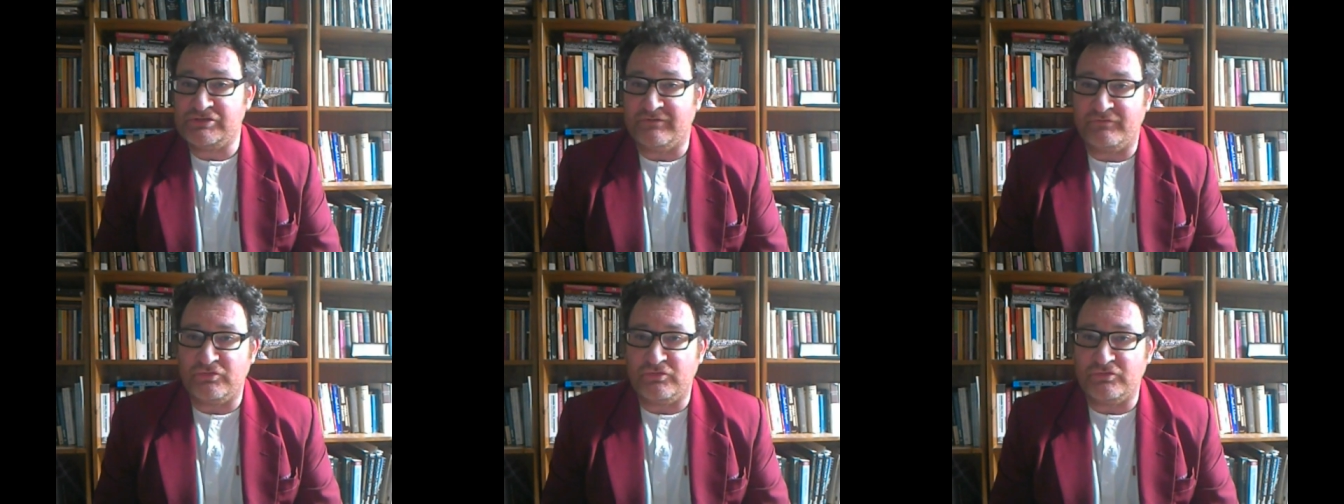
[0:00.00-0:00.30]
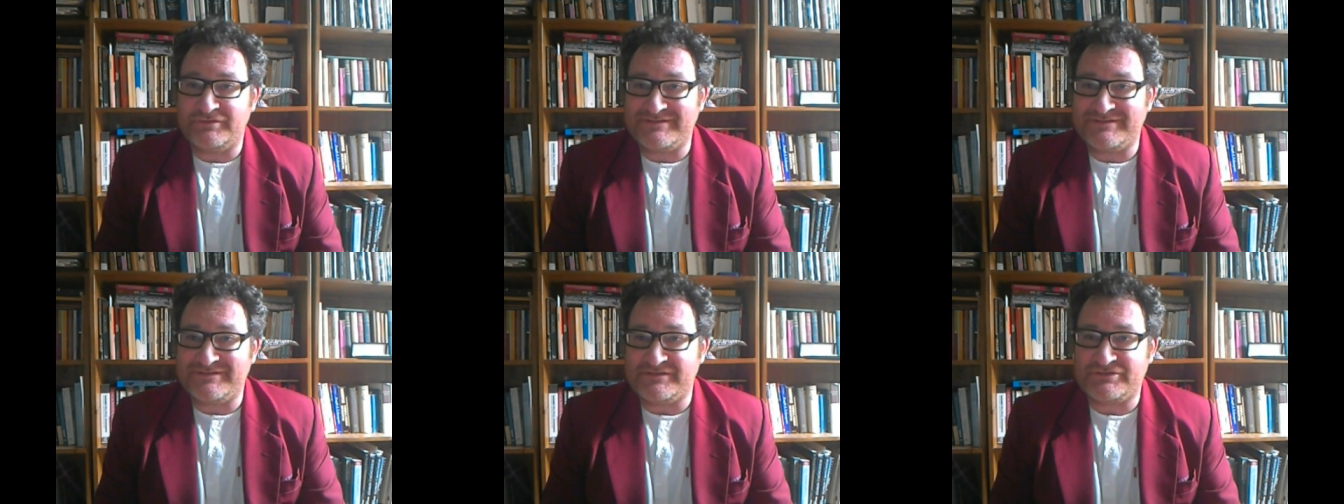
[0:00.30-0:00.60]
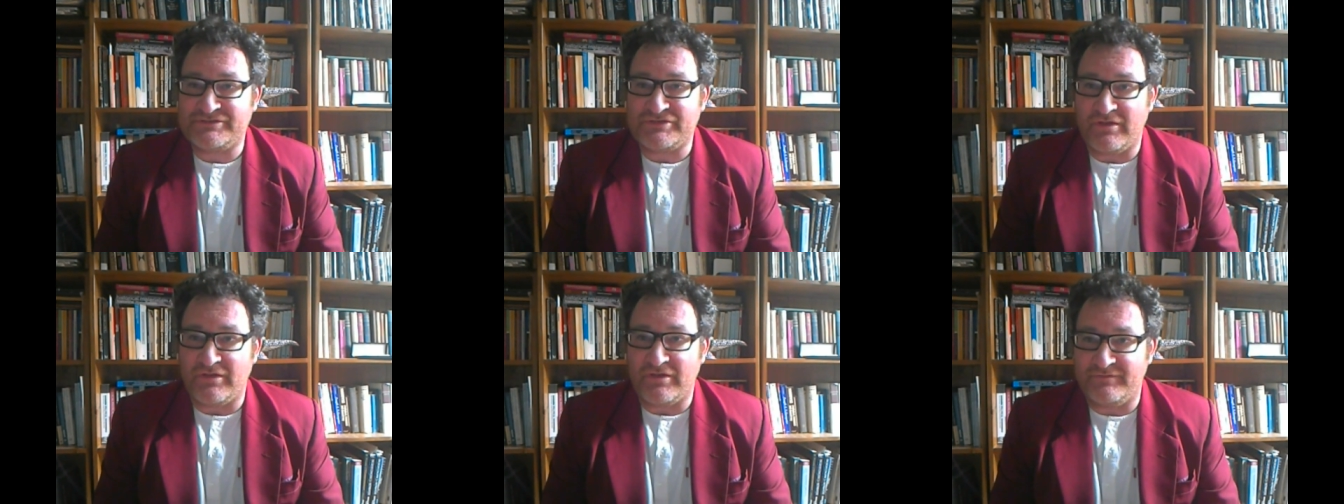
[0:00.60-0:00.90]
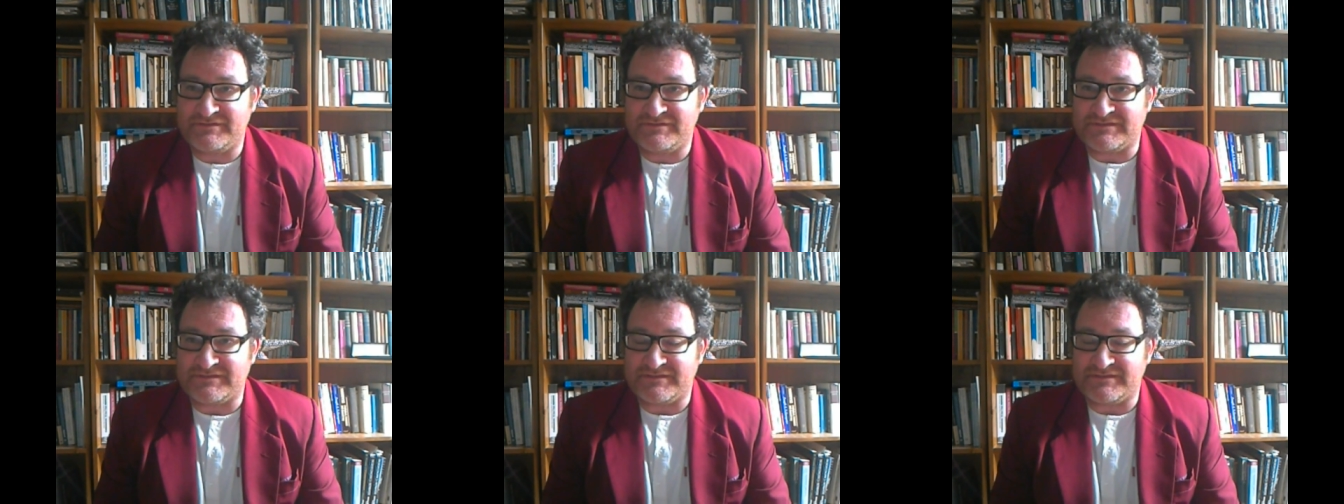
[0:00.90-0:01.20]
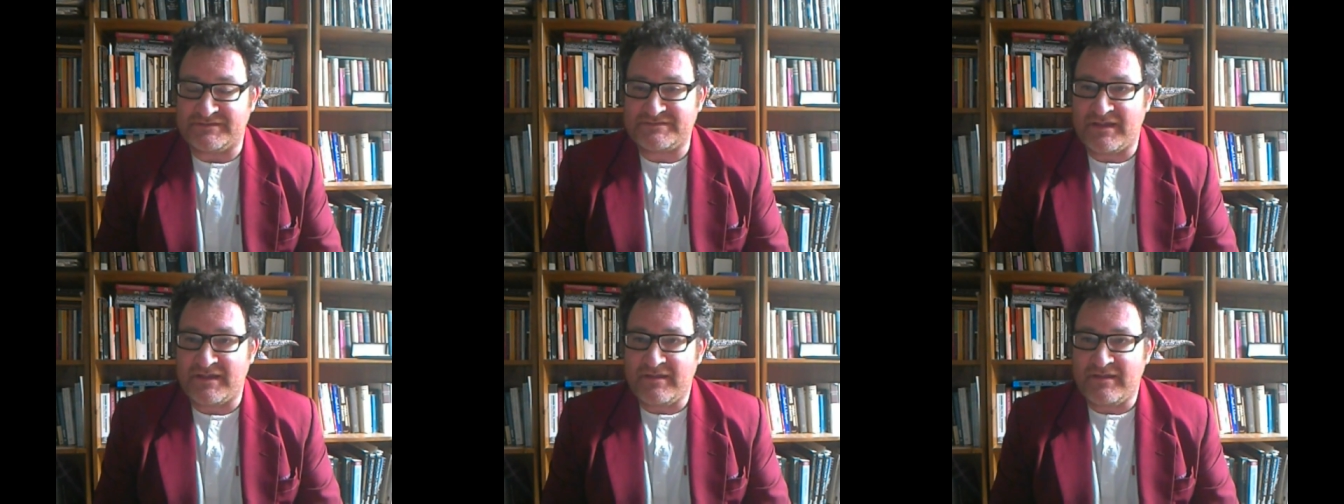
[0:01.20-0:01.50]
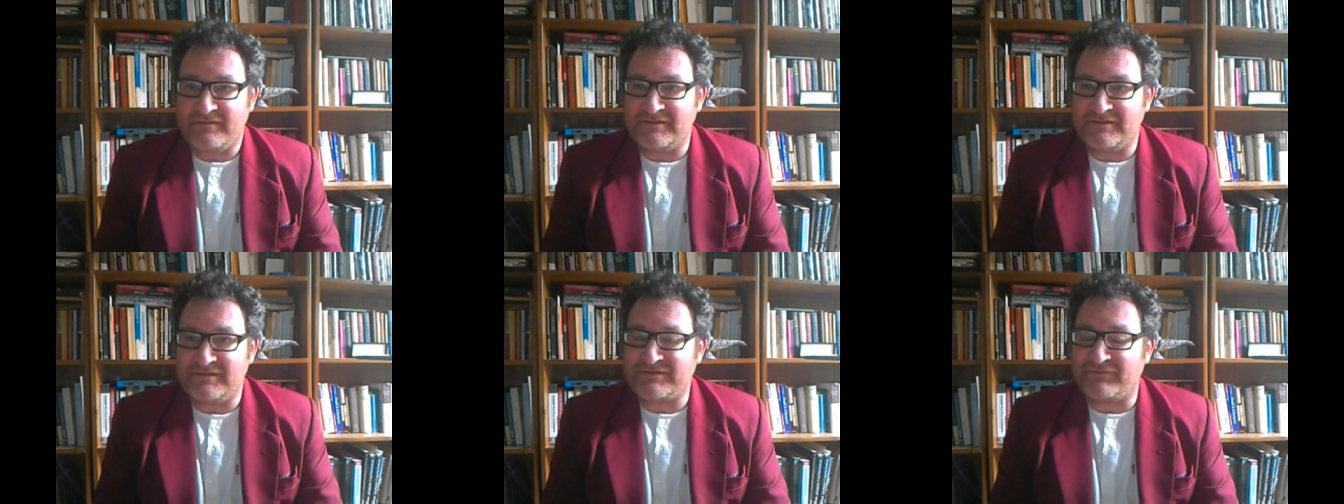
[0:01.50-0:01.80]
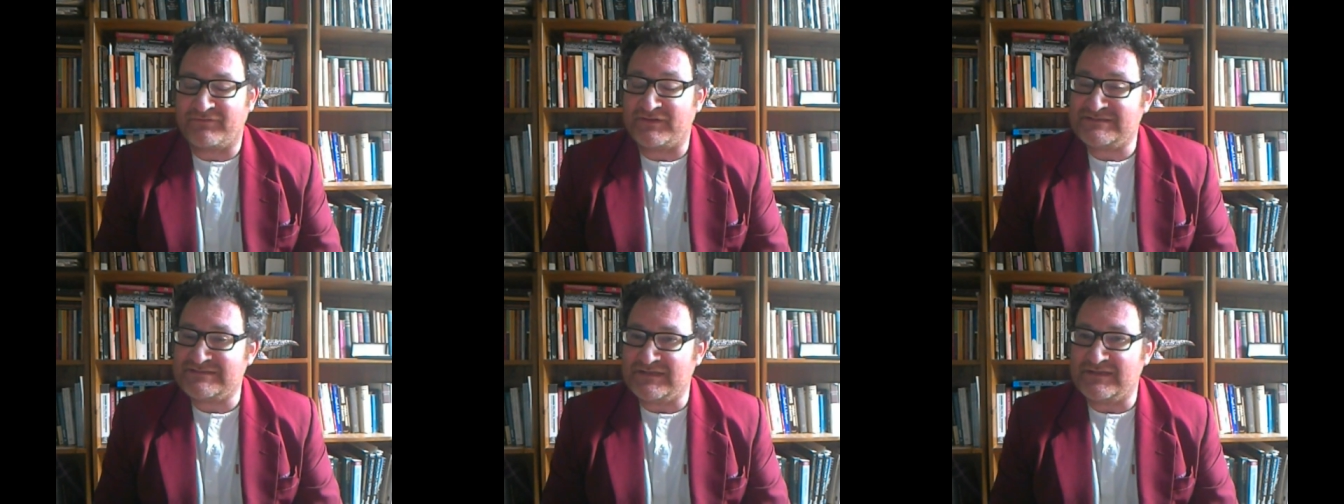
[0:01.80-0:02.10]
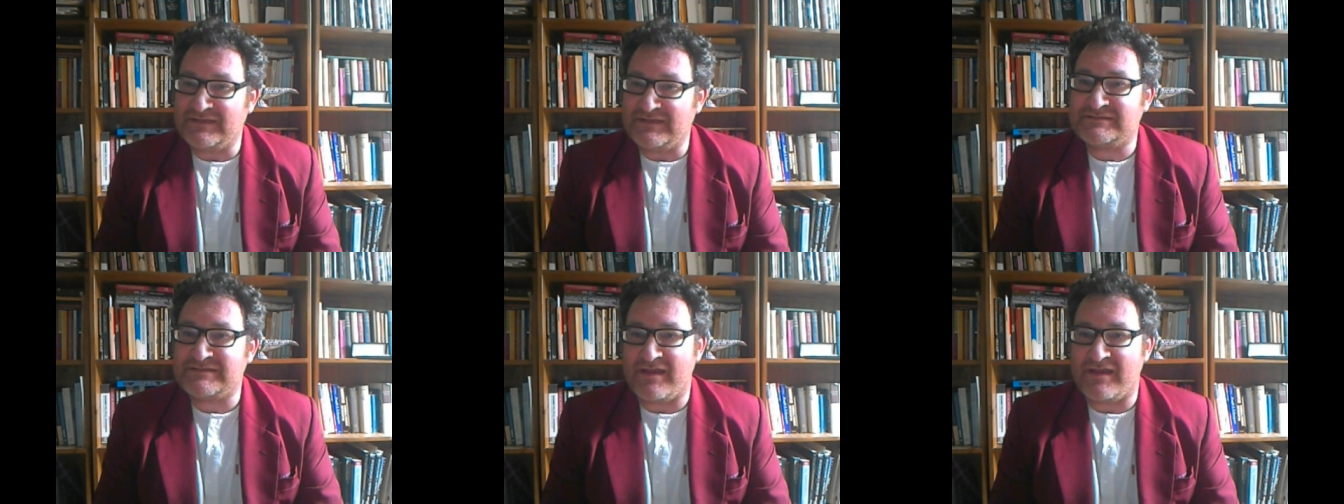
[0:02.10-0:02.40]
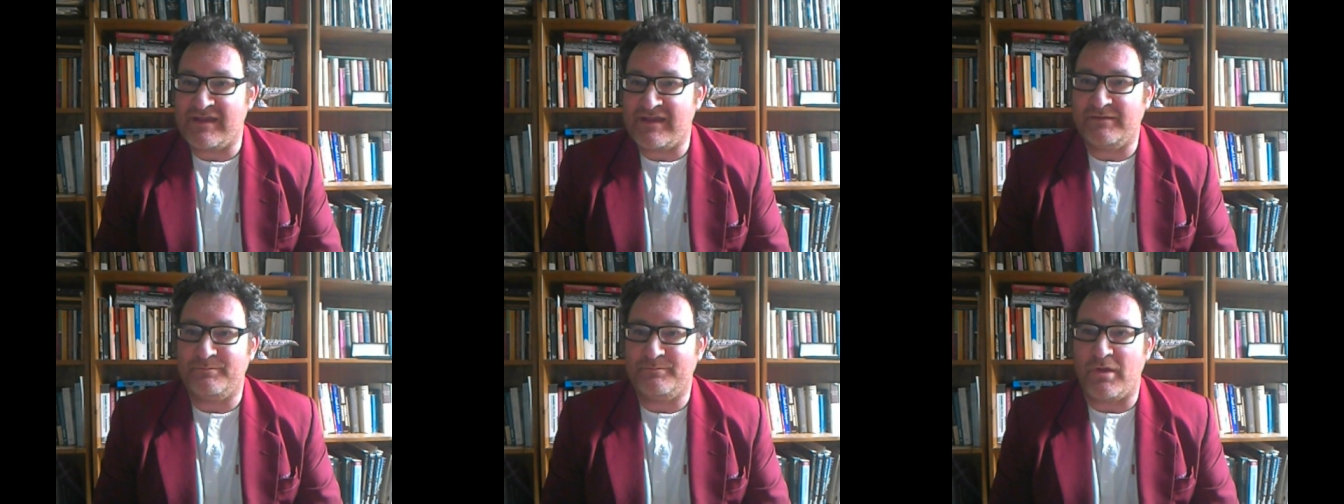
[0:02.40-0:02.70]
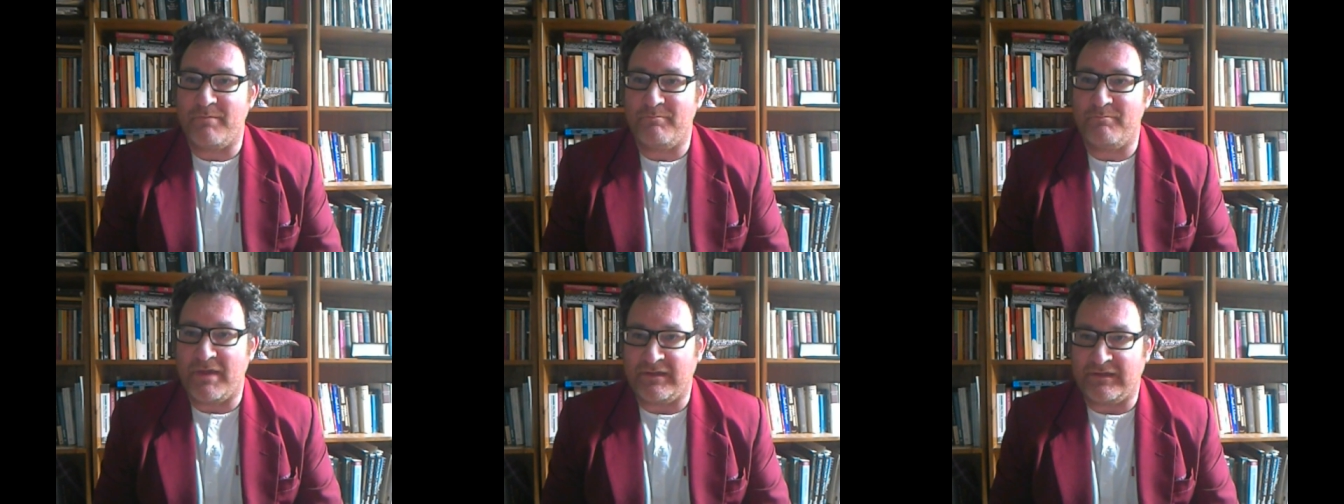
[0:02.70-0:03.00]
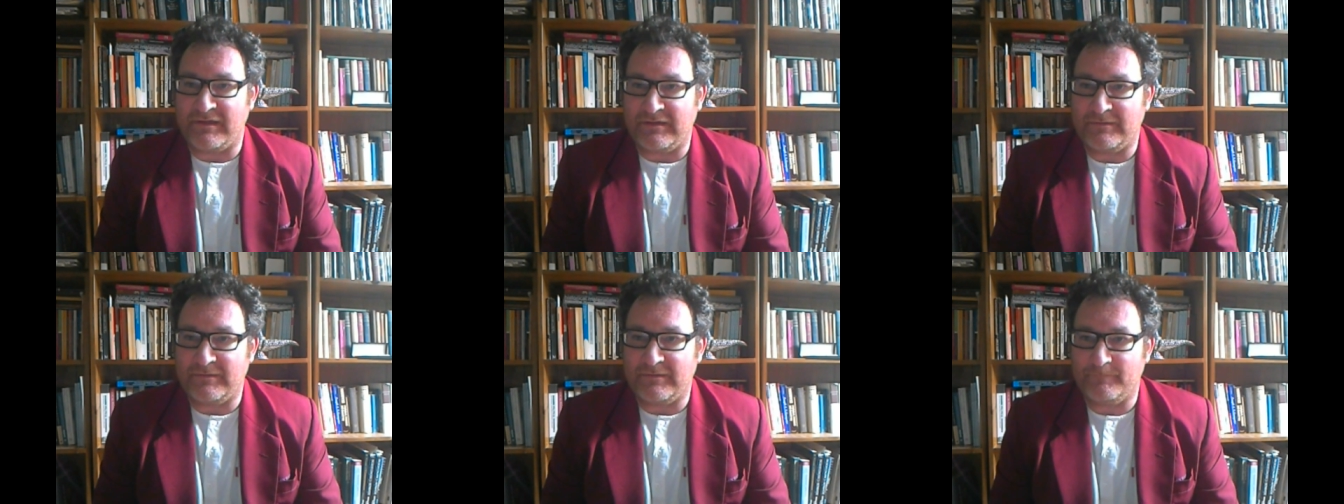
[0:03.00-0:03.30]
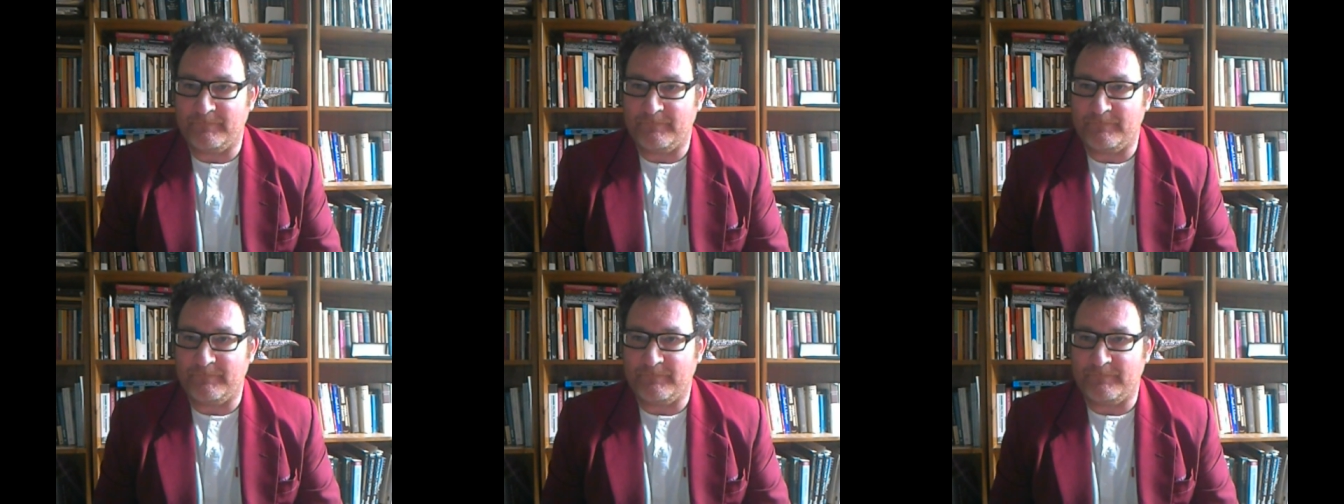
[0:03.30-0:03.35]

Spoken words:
of goods and services that's facilitated by money,